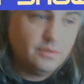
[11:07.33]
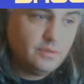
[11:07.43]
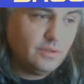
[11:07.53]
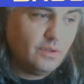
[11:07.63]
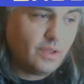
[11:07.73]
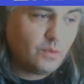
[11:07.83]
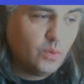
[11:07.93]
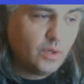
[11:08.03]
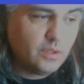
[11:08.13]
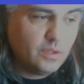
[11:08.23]
Like
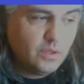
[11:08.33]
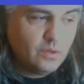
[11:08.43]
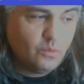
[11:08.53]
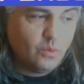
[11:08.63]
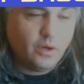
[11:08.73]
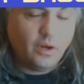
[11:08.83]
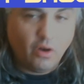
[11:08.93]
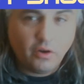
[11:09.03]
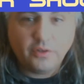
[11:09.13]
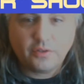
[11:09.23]
what
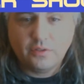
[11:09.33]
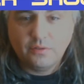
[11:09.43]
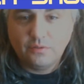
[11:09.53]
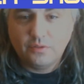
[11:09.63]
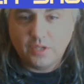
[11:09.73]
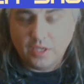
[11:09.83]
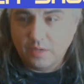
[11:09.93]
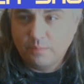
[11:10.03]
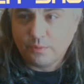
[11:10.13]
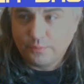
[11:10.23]
are your key
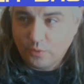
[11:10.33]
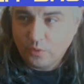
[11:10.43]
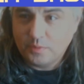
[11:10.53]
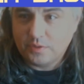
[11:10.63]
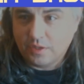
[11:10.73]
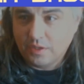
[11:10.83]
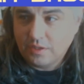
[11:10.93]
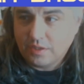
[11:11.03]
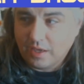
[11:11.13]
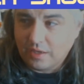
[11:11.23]
performance
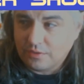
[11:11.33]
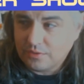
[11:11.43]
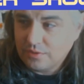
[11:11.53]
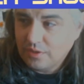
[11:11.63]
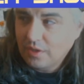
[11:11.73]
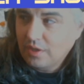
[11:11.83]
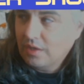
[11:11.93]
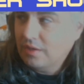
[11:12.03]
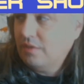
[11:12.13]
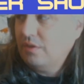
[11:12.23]
indicators?
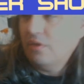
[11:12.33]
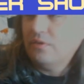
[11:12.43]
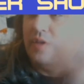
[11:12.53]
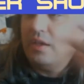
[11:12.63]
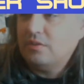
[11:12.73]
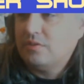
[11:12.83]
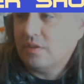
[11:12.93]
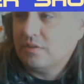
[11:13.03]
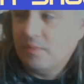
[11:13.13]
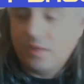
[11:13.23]
And then the other day he says
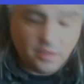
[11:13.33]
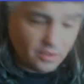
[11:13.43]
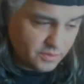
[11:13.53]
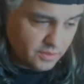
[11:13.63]
to me, he goes,